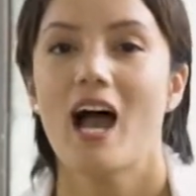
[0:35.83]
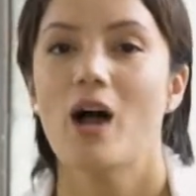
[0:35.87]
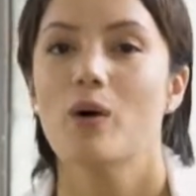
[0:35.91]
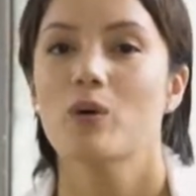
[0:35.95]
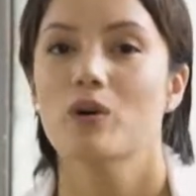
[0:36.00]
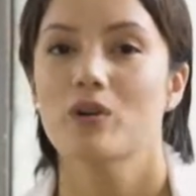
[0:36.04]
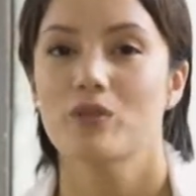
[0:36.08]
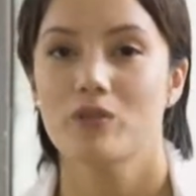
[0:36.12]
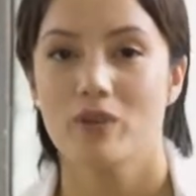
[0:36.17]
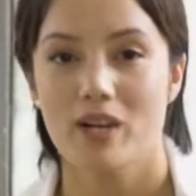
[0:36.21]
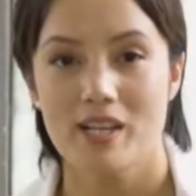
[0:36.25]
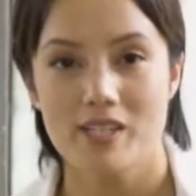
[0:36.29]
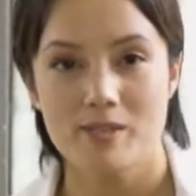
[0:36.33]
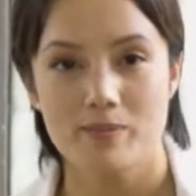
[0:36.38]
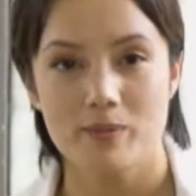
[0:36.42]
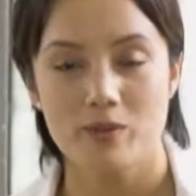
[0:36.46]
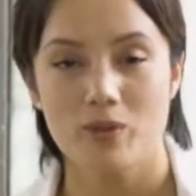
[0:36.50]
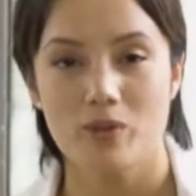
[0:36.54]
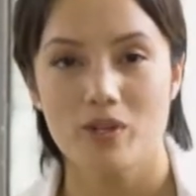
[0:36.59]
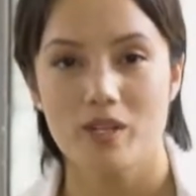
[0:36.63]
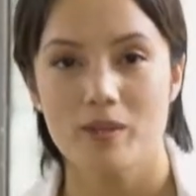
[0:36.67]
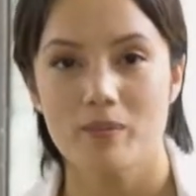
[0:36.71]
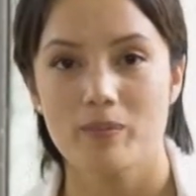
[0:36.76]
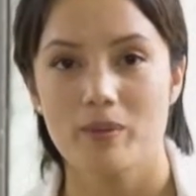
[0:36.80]
our
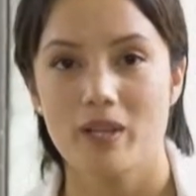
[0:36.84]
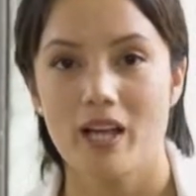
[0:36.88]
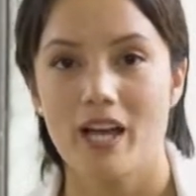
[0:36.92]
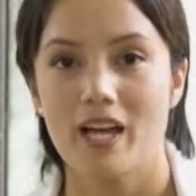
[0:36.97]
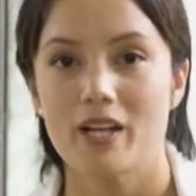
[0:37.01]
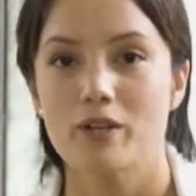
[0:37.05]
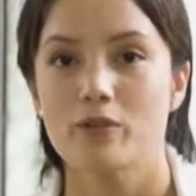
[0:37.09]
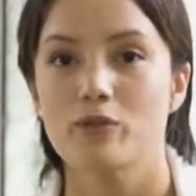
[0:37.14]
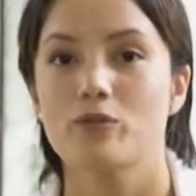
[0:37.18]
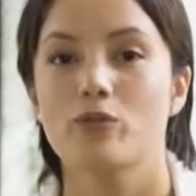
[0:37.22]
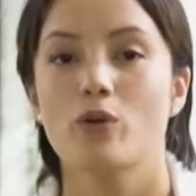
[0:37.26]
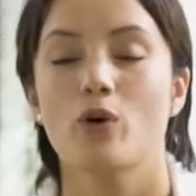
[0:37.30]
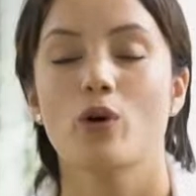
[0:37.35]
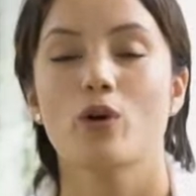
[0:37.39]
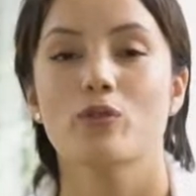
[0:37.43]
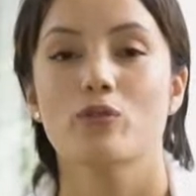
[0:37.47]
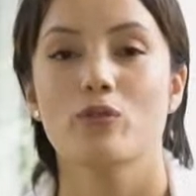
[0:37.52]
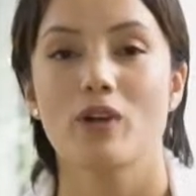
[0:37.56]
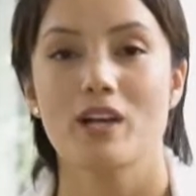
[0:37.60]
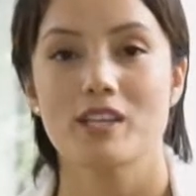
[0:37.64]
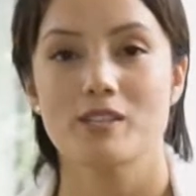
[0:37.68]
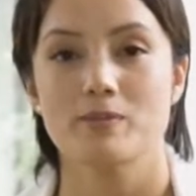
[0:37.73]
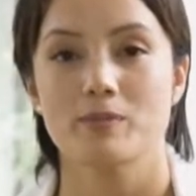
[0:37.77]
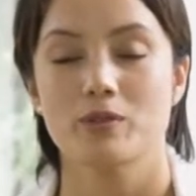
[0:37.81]
respiratory blend
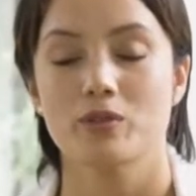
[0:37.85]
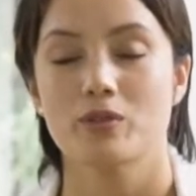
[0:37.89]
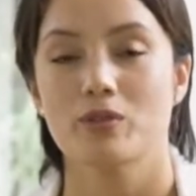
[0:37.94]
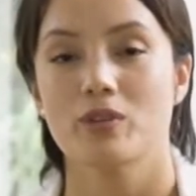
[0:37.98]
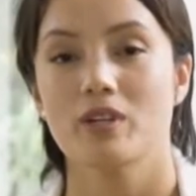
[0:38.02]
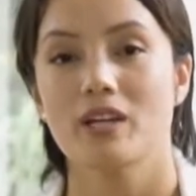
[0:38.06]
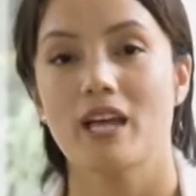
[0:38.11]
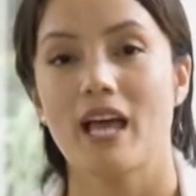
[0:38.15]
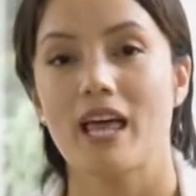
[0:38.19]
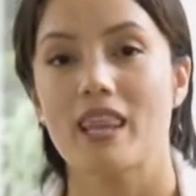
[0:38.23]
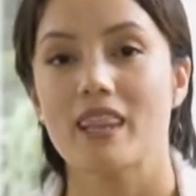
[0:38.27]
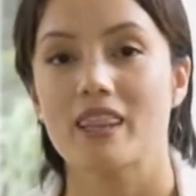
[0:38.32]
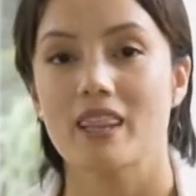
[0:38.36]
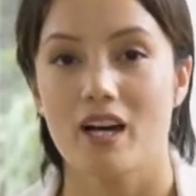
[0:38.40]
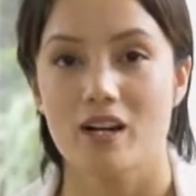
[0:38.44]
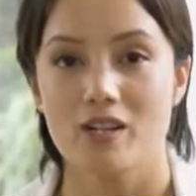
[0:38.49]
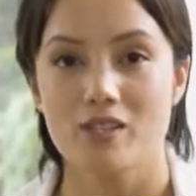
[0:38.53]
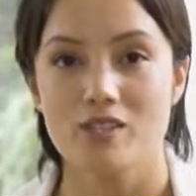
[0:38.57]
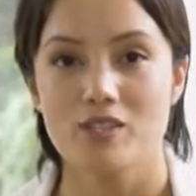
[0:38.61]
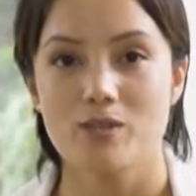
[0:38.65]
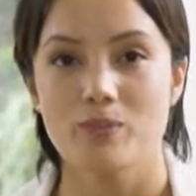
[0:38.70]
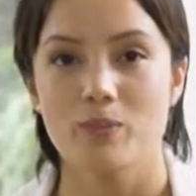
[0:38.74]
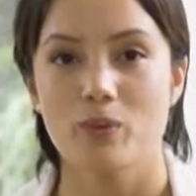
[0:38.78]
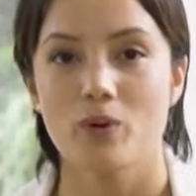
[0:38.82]
for respiratory and
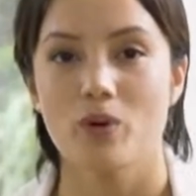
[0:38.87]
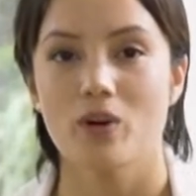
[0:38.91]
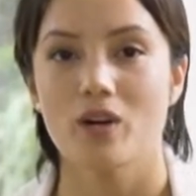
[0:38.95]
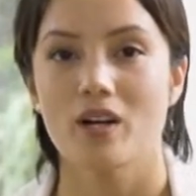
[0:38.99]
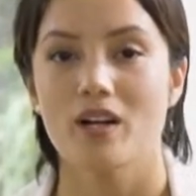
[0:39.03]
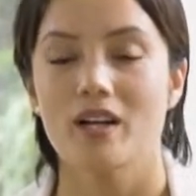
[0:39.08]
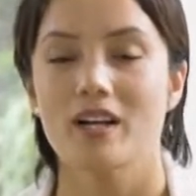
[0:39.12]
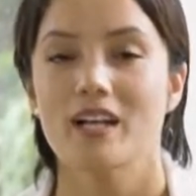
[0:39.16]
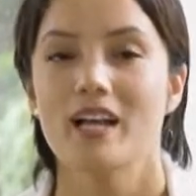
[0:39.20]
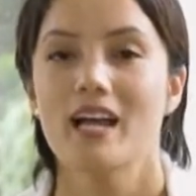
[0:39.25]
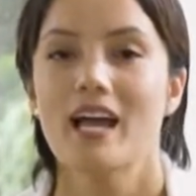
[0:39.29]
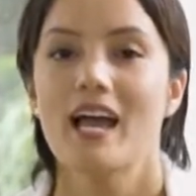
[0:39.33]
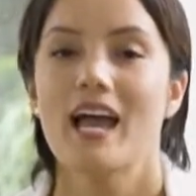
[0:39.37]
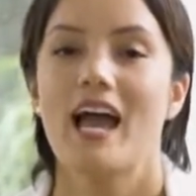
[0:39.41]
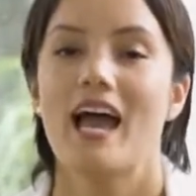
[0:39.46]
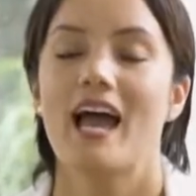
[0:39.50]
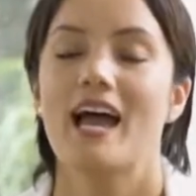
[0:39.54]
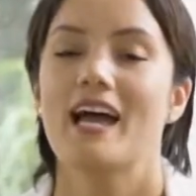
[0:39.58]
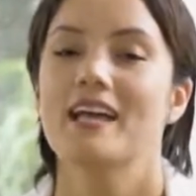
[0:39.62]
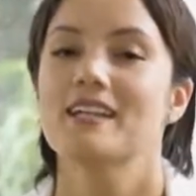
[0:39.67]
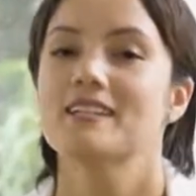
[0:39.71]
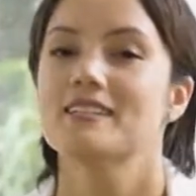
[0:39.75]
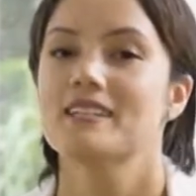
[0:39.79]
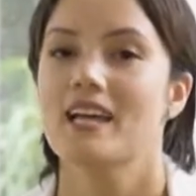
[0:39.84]
lung support,
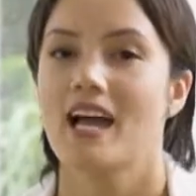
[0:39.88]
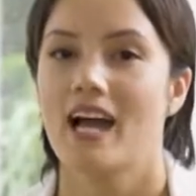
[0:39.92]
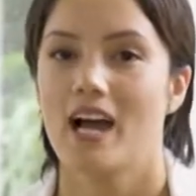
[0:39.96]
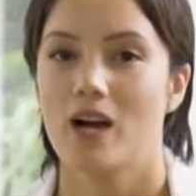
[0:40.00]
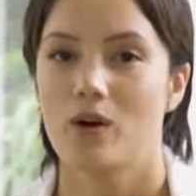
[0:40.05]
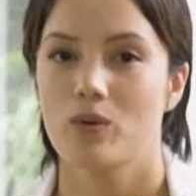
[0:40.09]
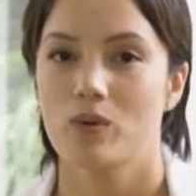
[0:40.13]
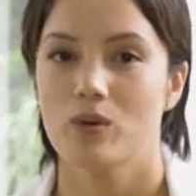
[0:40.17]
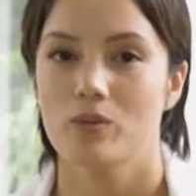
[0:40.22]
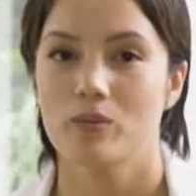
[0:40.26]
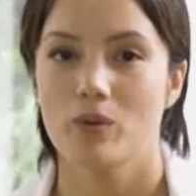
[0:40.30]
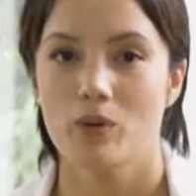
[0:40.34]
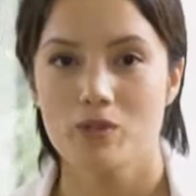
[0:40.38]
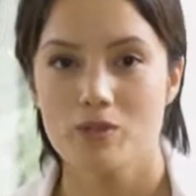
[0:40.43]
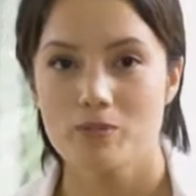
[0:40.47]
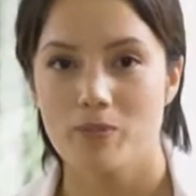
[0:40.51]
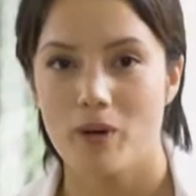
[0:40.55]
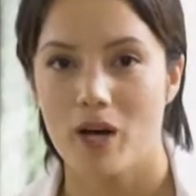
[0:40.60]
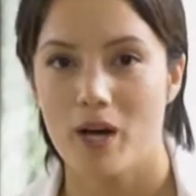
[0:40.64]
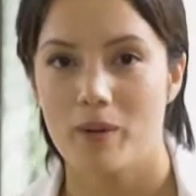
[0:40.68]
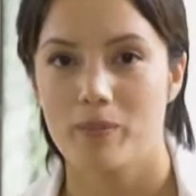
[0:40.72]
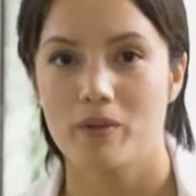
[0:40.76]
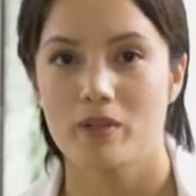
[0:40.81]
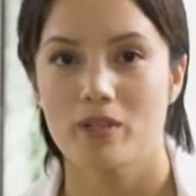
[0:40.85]
and our
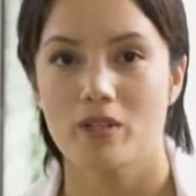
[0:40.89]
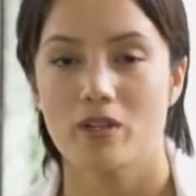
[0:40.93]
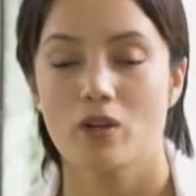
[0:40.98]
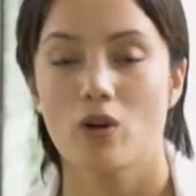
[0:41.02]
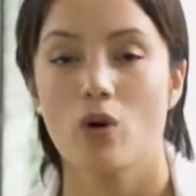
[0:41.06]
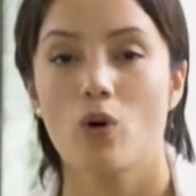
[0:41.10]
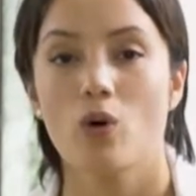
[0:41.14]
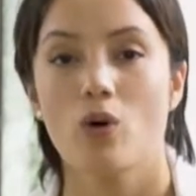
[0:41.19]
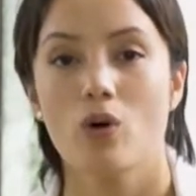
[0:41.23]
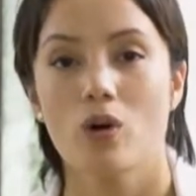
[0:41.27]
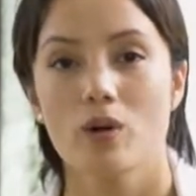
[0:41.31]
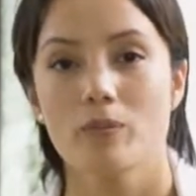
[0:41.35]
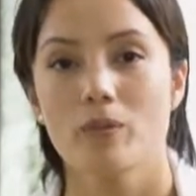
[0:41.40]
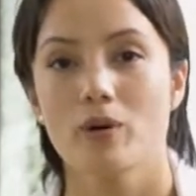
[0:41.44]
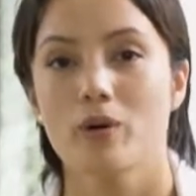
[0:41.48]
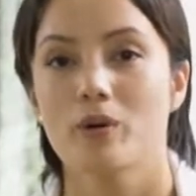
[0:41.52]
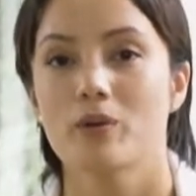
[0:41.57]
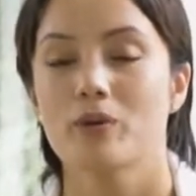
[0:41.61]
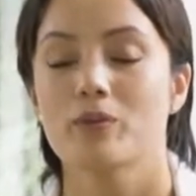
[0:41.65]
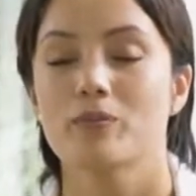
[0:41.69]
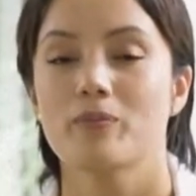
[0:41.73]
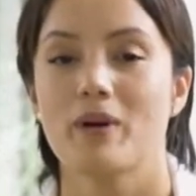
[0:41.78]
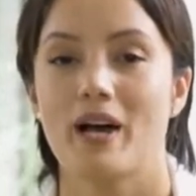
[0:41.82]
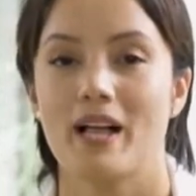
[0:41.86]
most popular
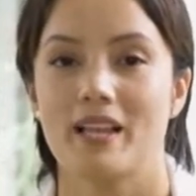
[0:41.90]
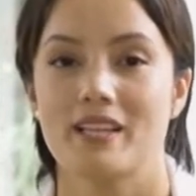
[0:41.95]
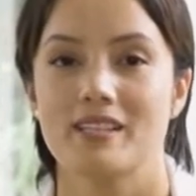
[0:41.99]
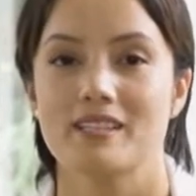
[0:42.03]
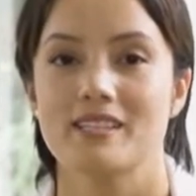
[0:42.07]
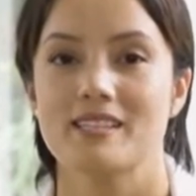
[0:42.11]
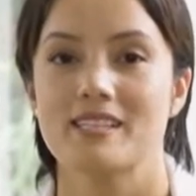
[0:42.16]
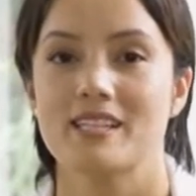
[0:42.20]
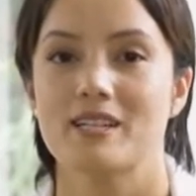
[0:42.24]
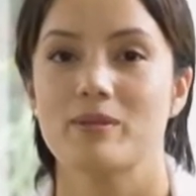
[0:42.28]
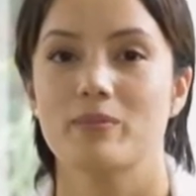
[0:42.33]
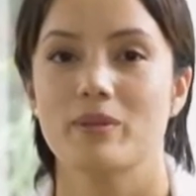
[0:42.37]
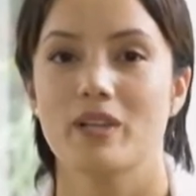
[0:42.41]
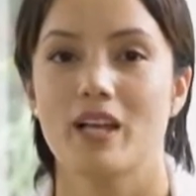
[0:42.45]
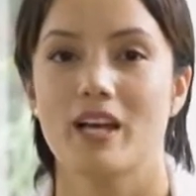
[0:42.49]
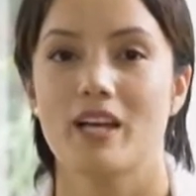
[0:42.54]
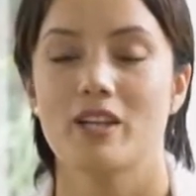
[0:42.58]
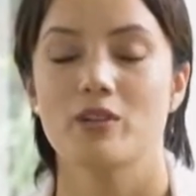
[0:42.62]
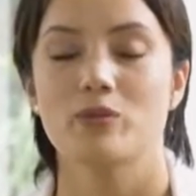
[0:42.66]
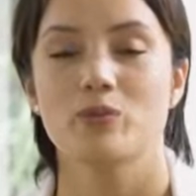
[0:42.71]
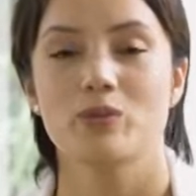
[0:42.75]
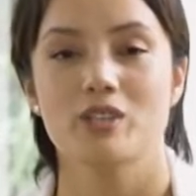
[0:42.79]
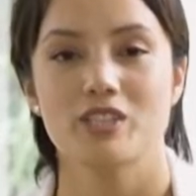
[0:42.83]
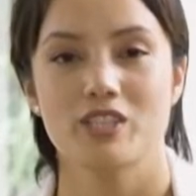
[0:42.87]
hormone balancing
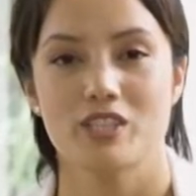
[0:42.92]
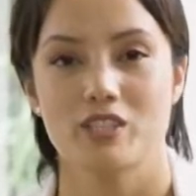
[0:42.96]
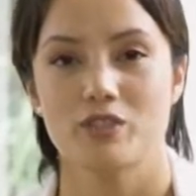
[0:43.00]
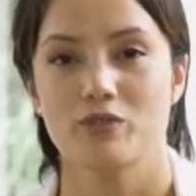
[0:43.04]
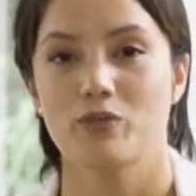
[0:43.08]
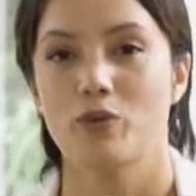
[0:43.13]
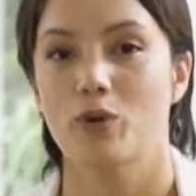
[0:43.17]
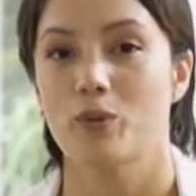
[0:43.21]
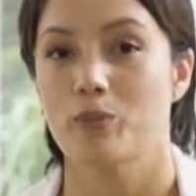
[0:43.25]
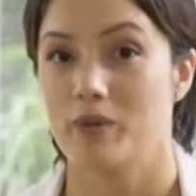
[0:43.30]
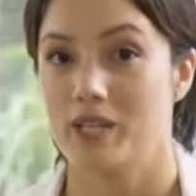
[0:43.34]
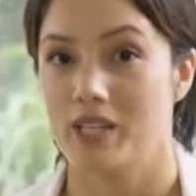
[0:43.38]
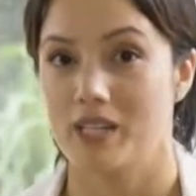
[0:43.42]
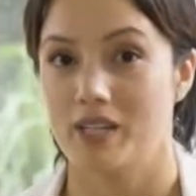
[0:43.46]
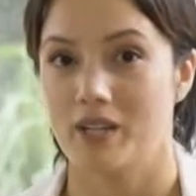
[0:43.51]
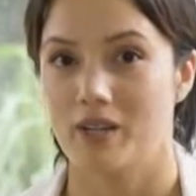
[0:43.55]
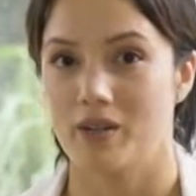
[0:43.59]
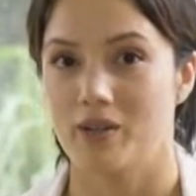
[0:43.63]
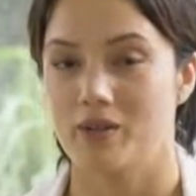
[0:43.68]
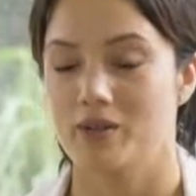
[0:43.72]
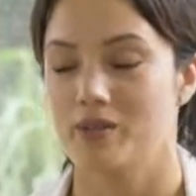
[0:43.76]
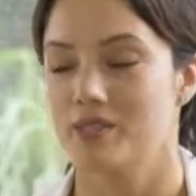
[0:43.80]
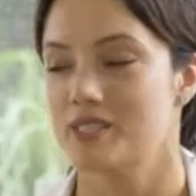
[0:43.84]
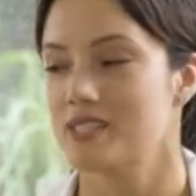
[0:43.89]
blend, which is for
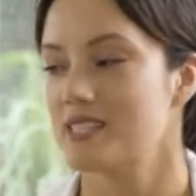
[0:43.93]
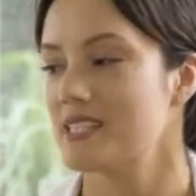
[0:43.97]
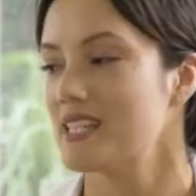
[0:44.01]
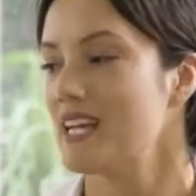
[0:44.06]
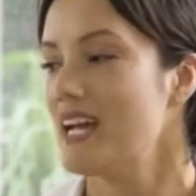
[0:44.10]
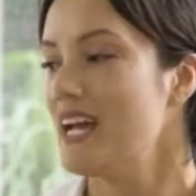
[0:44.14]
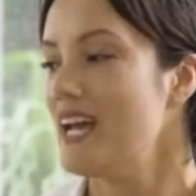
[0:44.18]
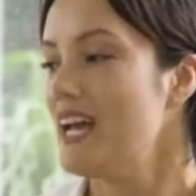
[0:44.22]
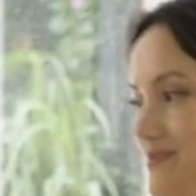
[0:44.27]
PCOS.